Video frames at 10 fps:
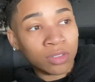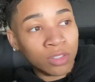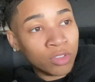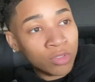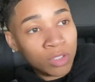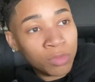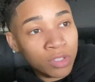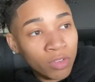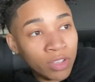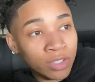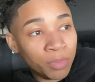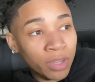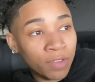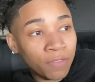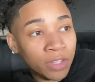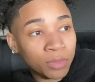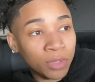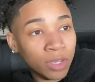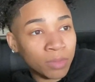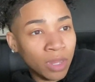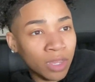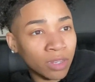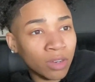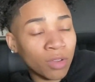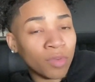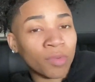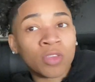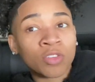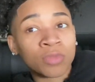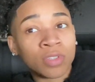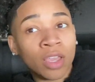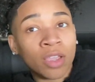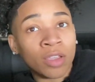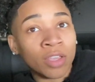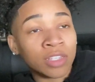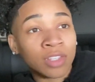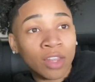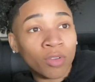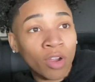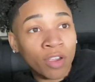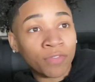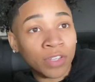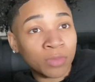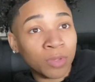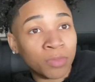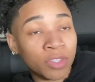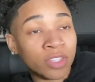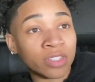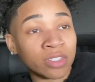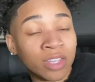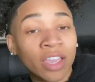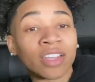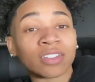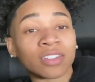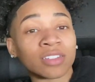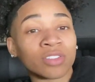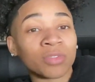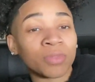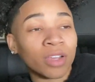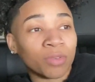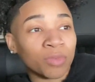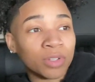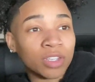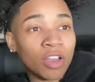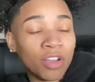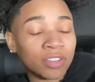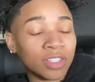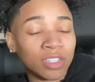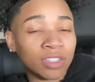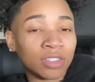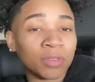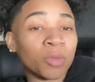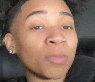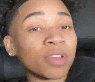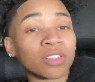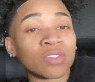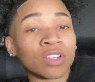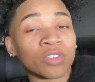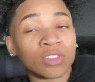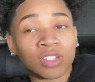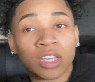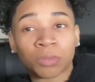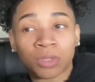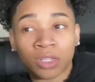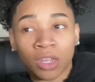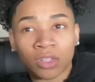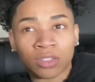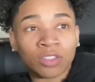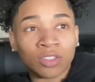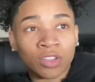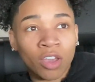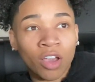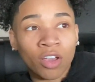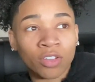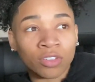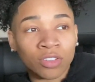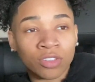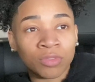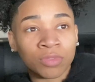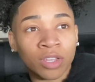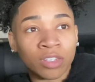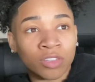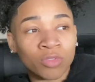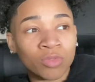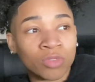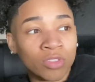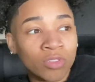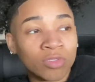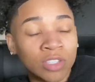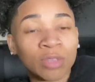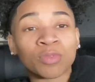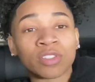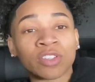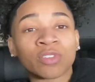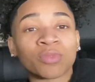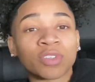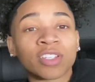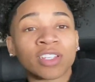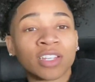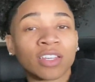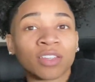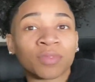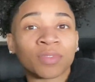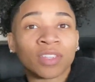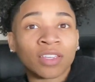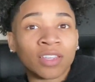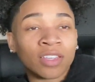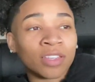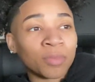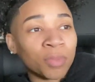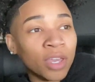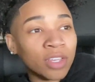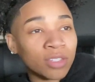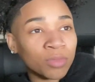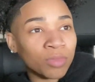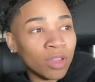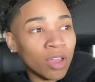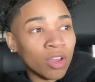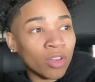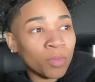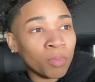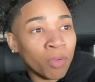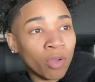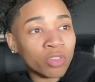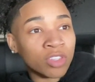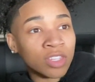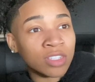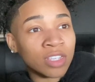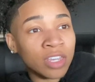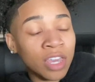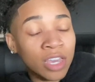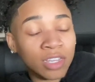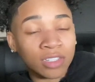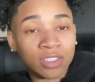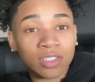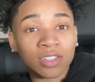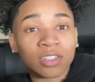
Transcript: do you see what's on Isabella's Facebook? I'm like, no. She was like, it's not on her Facebook, but she's tagged in it. So I'm like, what do y'all see? My best friend on the same thing, like, do y'all, she was like, do you, did you see what's on, what's her name? Page, I'm not, bro, she's engaged.